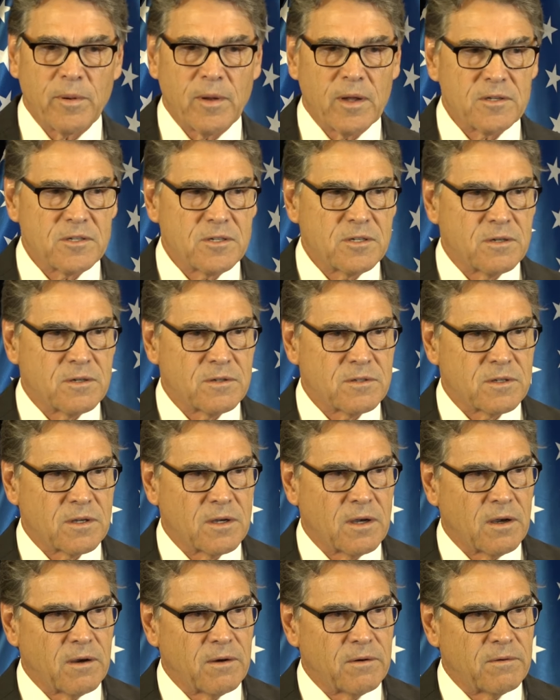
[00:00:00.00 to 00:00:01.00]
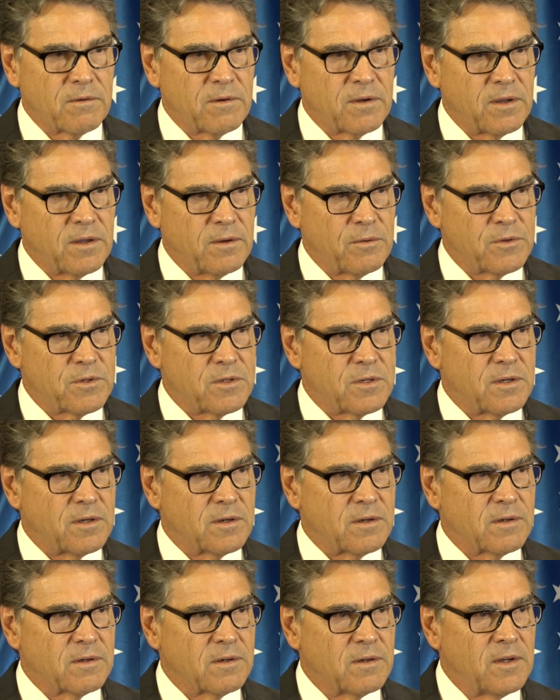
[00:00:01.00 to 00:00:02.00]
plus years ago, he was
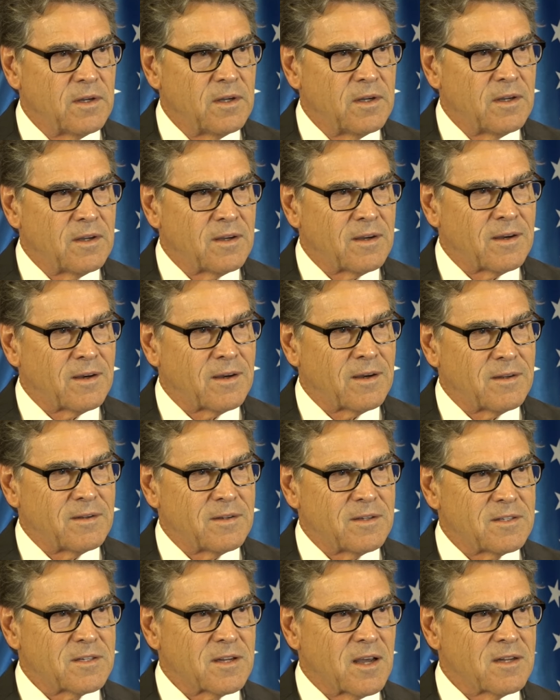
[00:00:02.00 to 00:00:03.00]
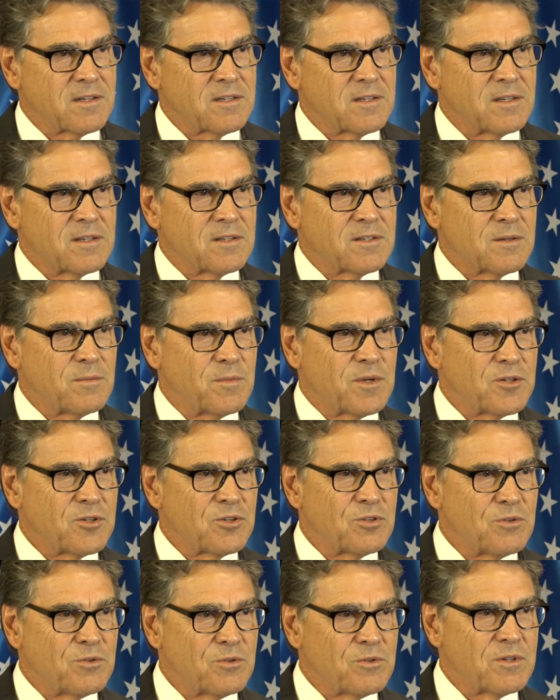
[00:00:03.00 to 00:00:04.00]
here uh, discussing some
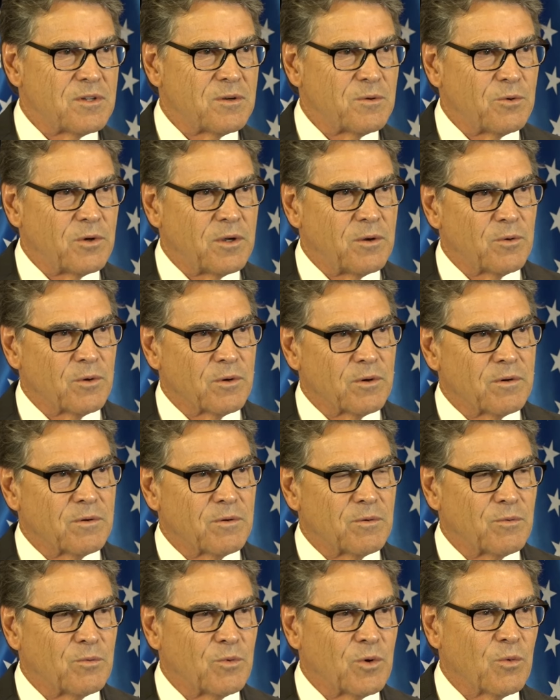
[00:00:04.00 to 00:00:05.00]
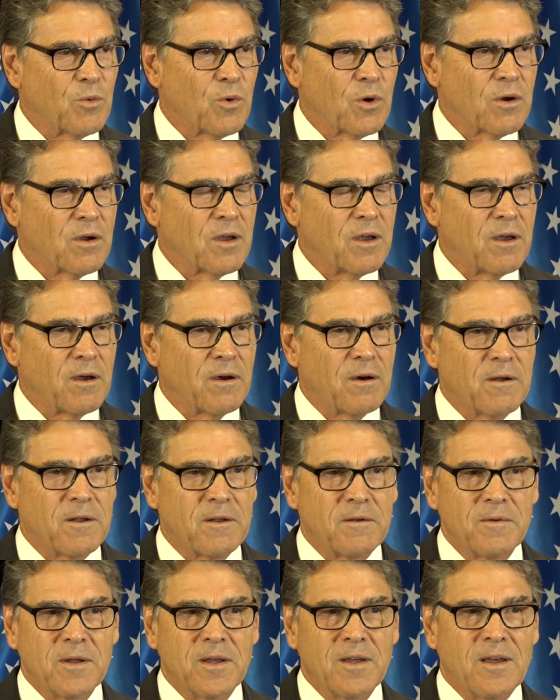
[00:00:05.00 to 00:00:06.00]
issues that we were, were working
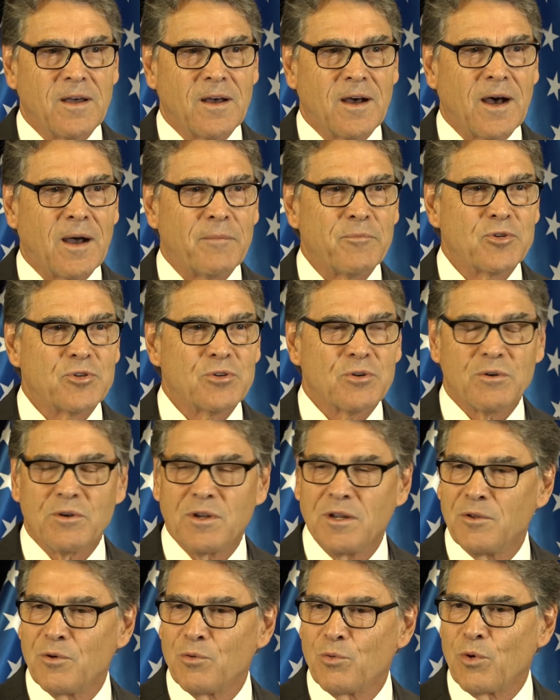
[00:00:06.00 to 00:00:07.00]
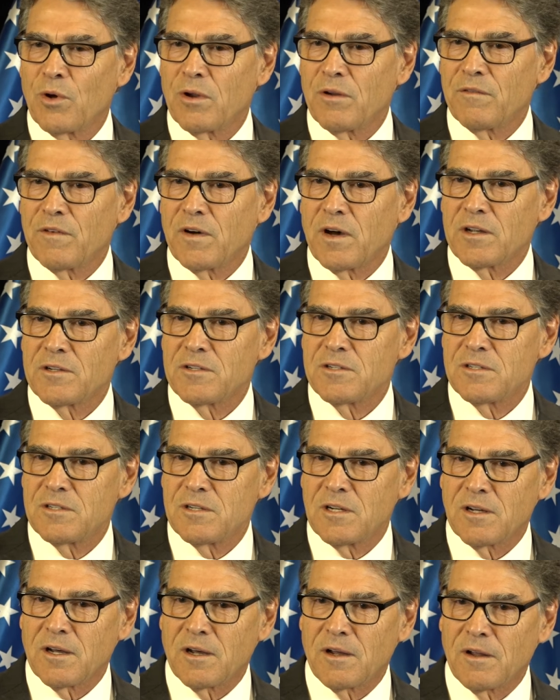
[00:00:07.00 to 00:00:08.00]
on. I'm sure neither one of
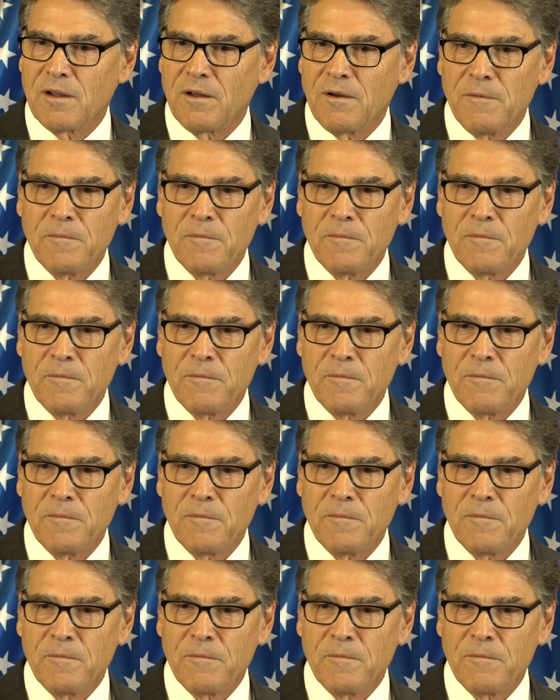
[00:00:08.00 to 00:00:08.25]
us uh,